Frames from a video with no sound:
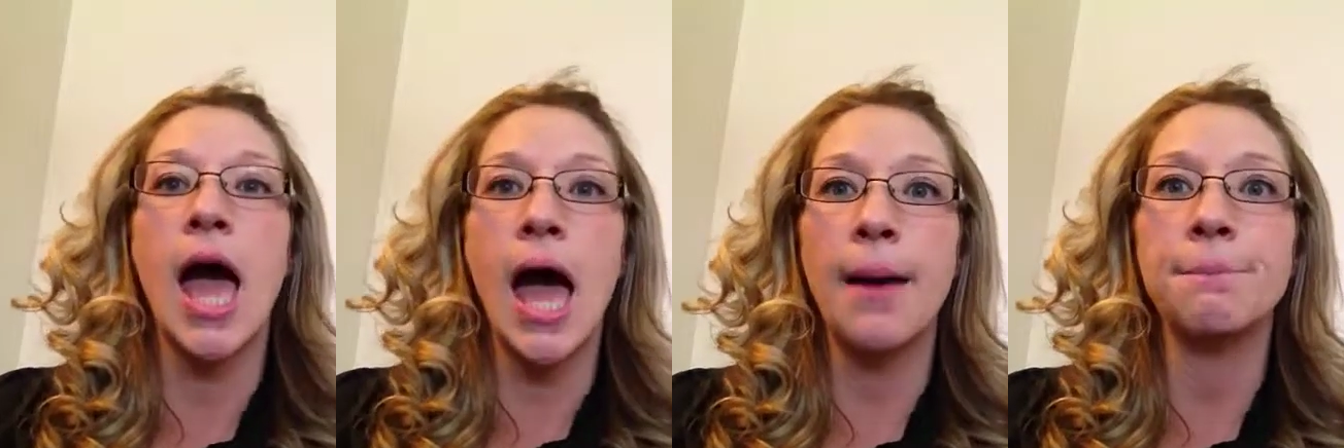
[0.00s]

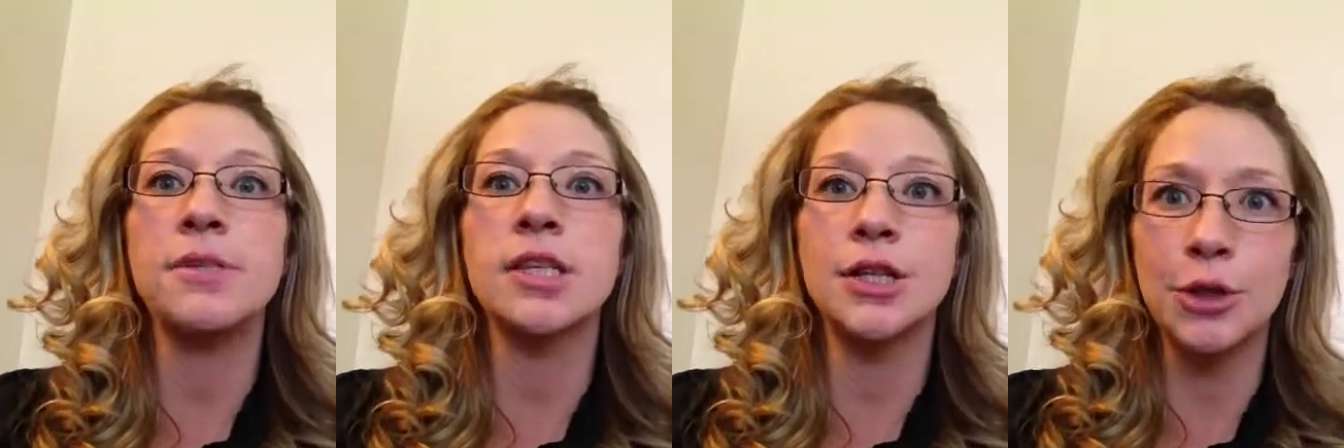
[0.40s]

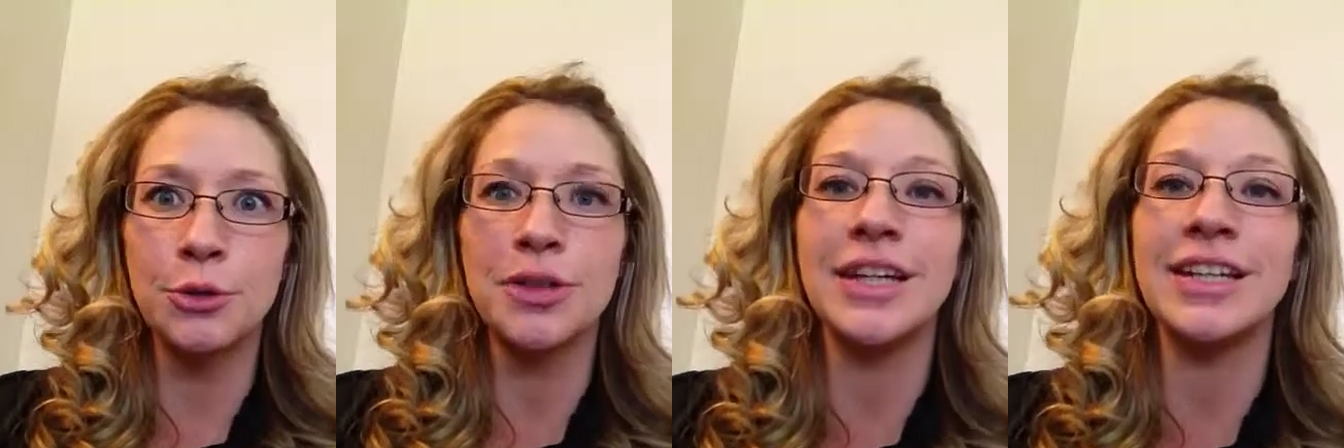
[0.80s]

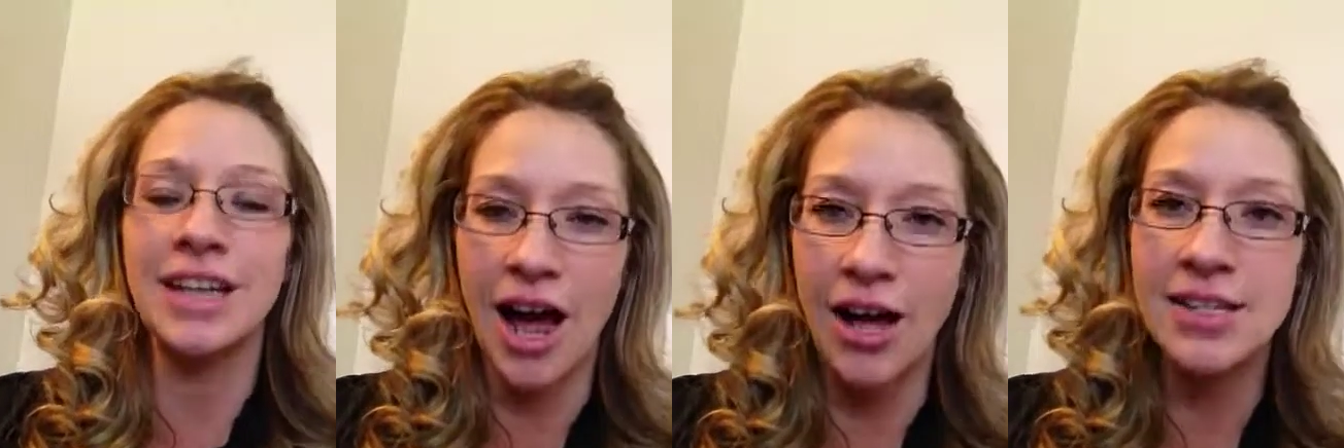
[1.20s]
Absolutely
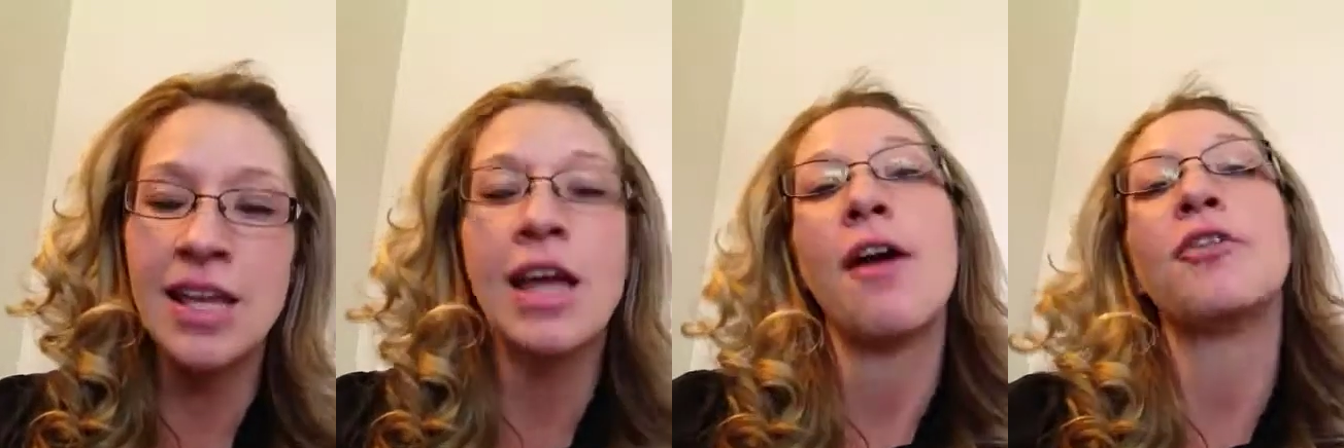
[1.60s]
not.
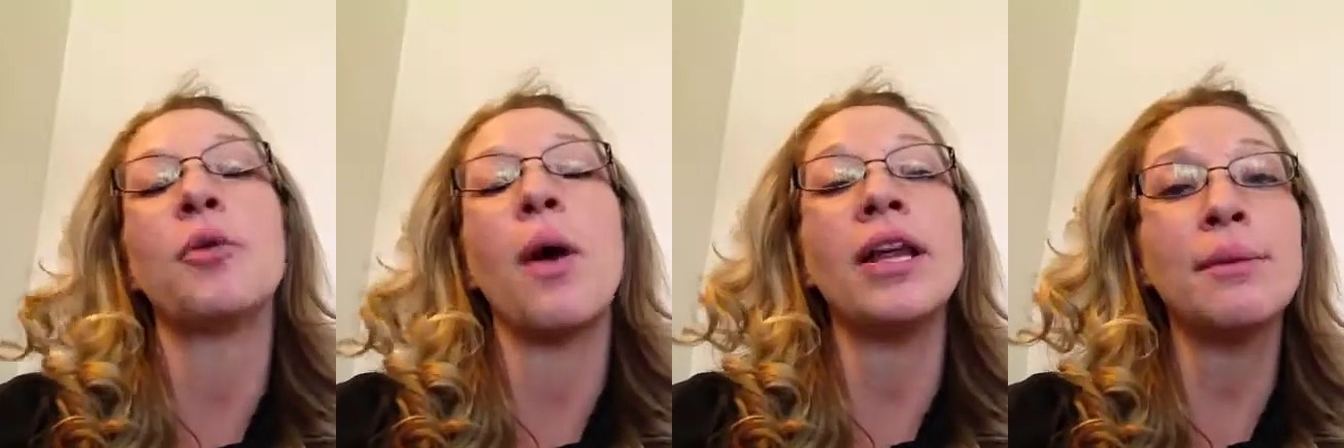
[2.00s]
If
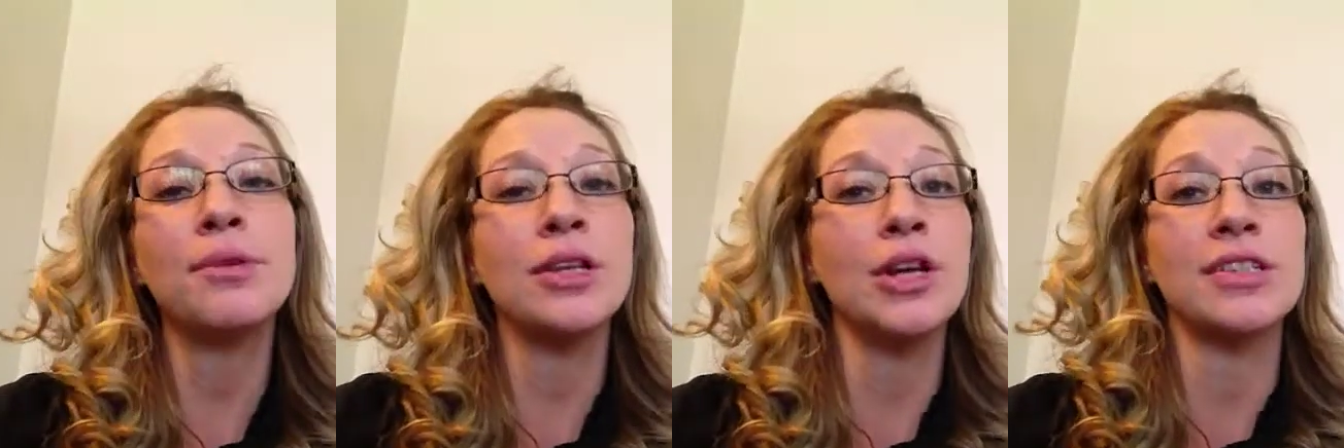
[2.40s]
you want him
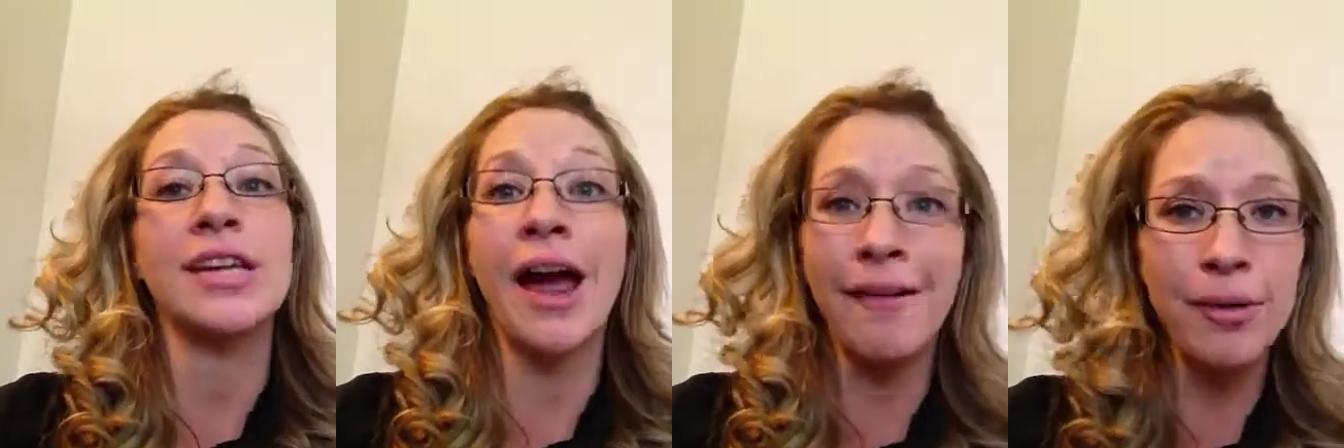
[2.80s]
to look
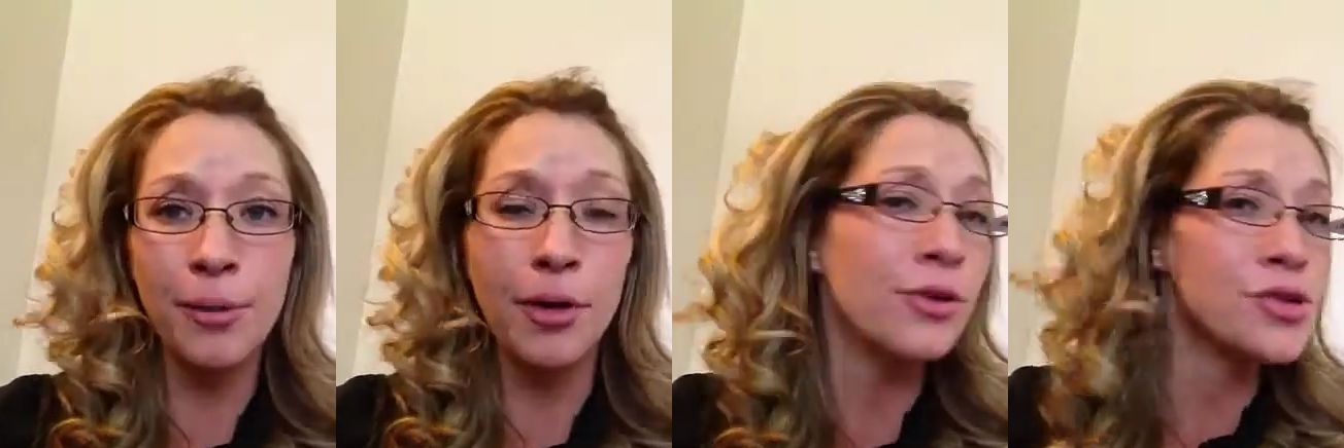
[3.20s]

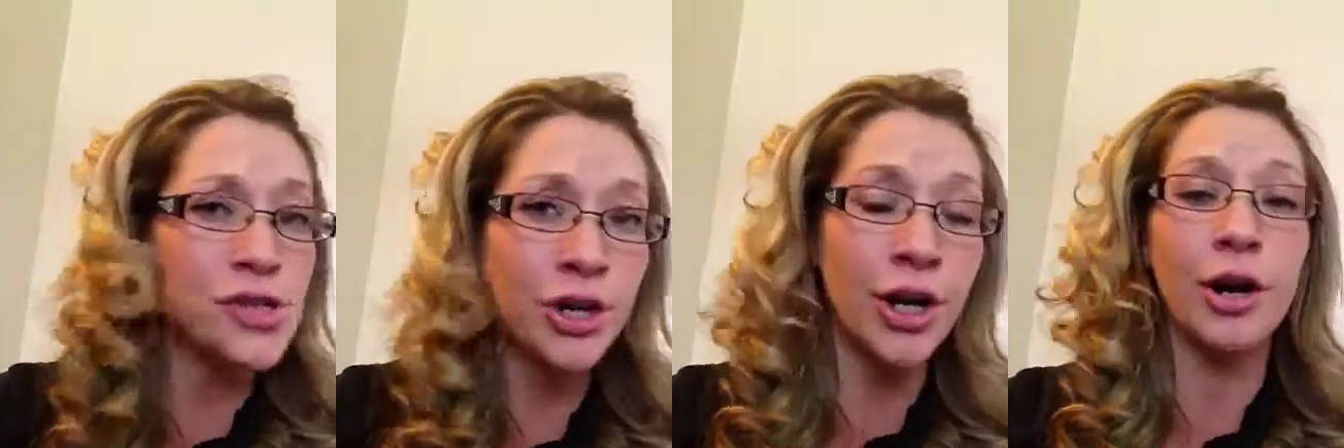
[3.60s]
terrible,
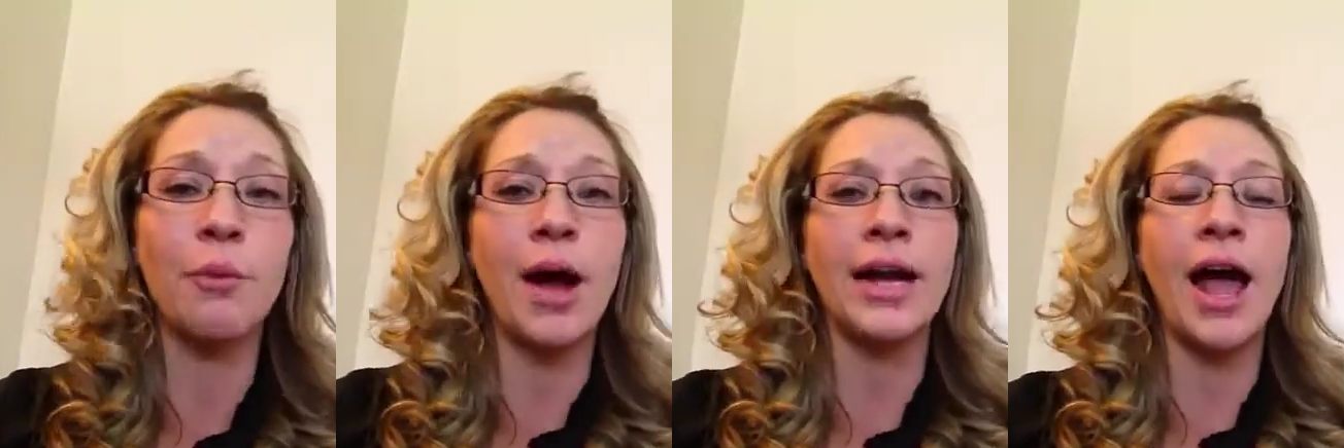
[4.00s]
sure,
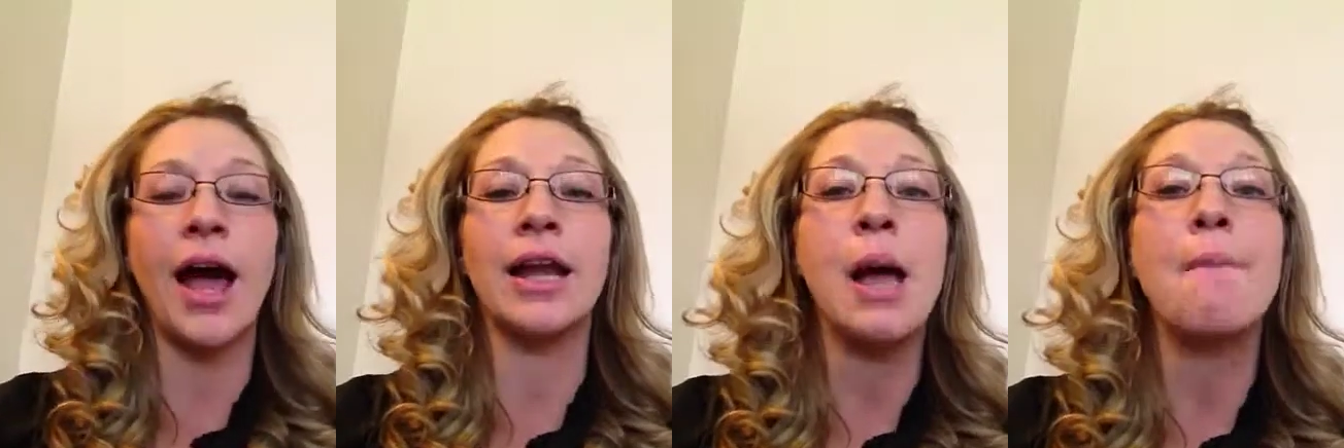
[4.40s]
why not?